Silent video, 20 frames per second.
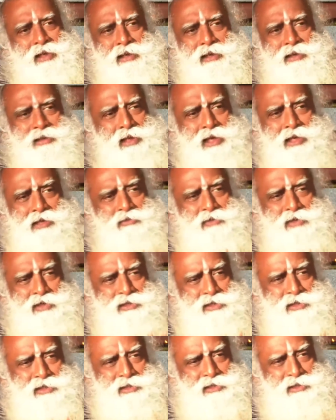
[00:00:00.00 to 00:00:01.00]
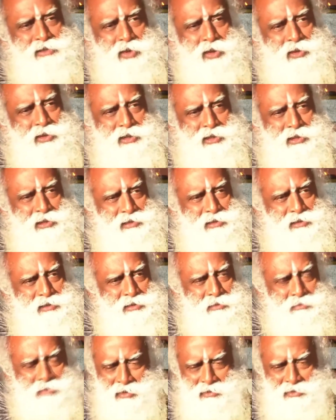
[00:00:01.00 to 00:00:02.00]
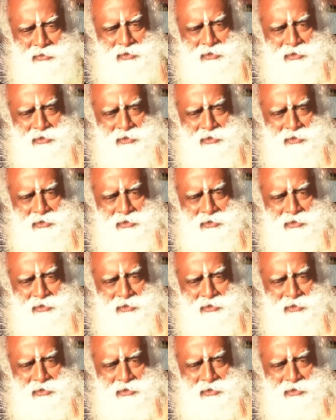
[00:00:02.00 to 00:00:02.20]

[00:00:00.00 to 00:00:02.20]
The adventure is not in the mountain